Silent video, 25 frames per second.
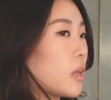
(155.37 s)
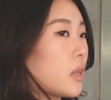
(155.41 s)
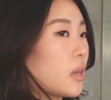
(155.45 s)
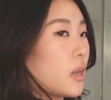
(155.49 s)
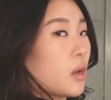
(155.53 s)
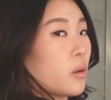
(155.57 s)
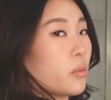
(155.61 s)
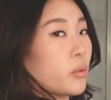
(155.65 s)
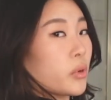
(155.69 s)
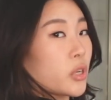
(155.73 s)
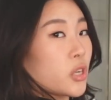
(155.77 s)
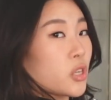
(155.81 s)
And
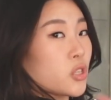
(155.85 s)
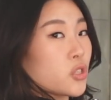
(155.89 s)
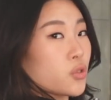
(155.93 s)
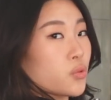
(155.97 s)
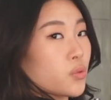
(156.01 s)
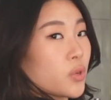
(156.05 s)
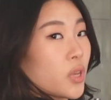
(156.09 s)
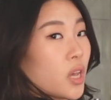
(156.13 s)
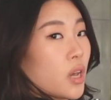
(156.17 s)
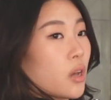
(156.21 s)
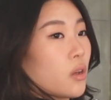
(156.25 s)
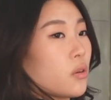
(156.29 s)
now we're going to do
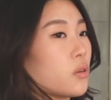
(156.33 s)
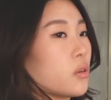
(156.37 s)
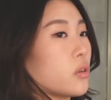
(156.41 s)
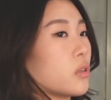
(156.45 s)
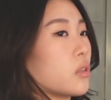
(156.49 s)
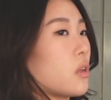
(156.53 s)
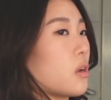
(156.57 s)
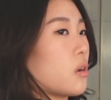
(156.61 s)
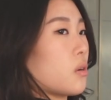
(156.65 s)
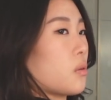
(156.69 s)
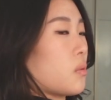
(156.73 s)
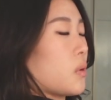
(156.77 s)
it
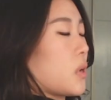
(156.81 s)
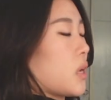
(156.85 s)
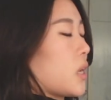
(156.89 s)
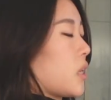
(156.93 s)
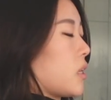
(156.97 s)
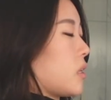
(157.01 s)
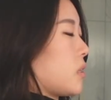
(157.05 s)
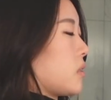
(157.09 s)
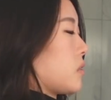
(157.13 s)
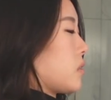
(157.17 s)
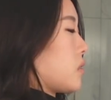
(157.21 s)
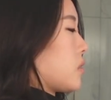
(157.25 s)

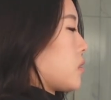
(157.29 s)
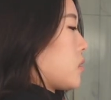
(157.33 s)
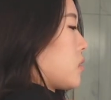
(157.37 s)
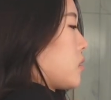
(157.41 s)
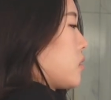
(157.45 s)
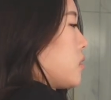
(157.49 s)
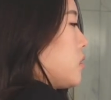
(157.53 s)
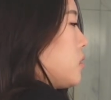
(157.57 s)
counterclockwise.